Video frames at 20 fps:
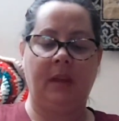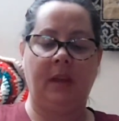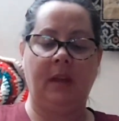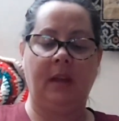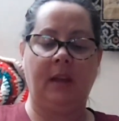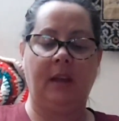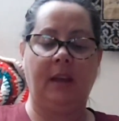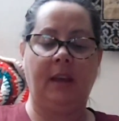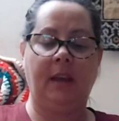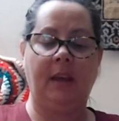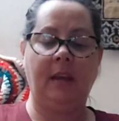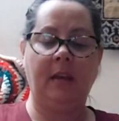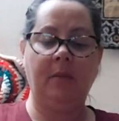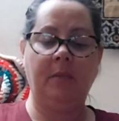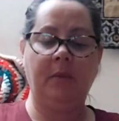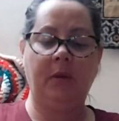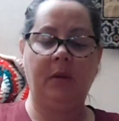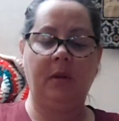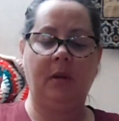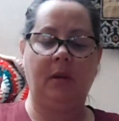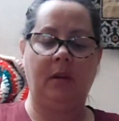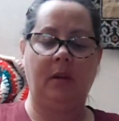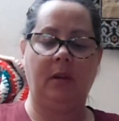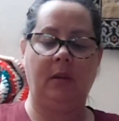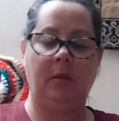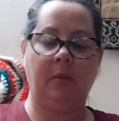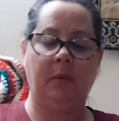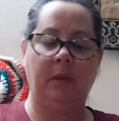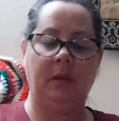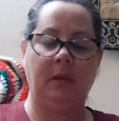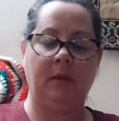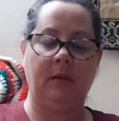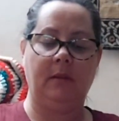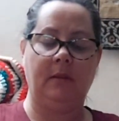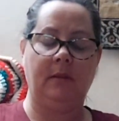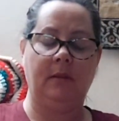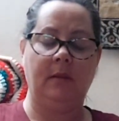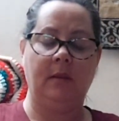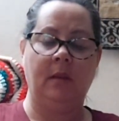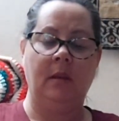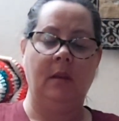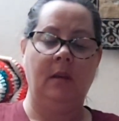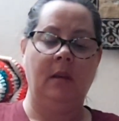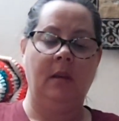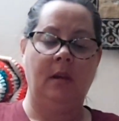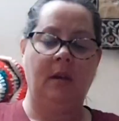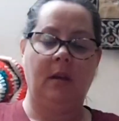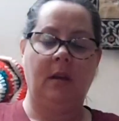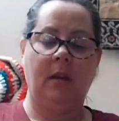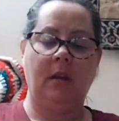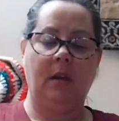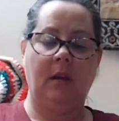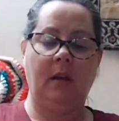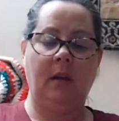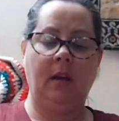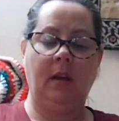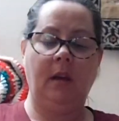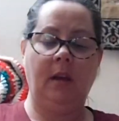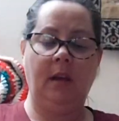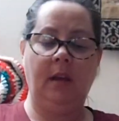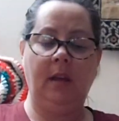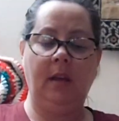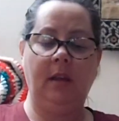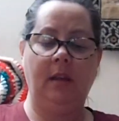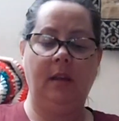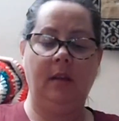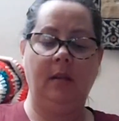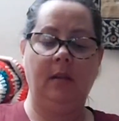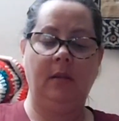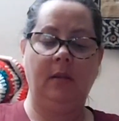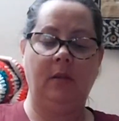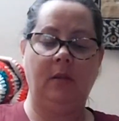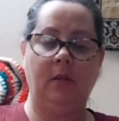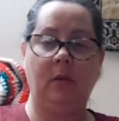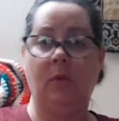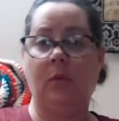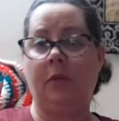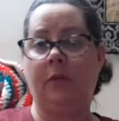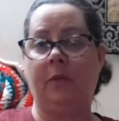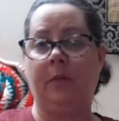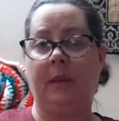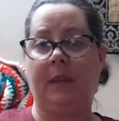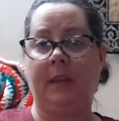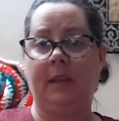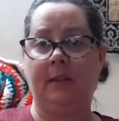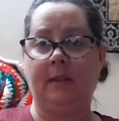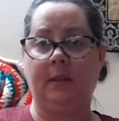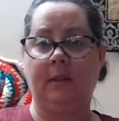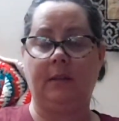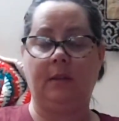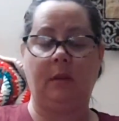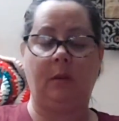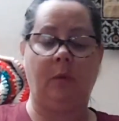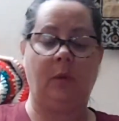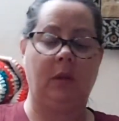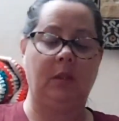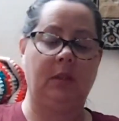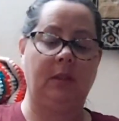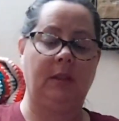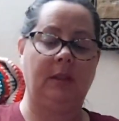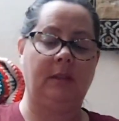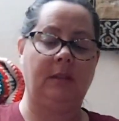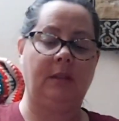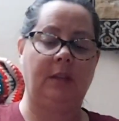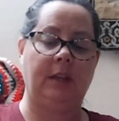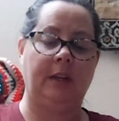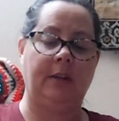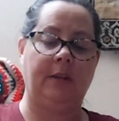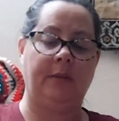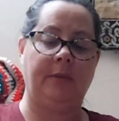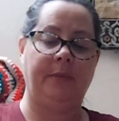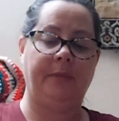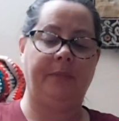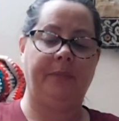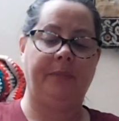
And I can't put it on here because I don't know if my kids actually watch this channel.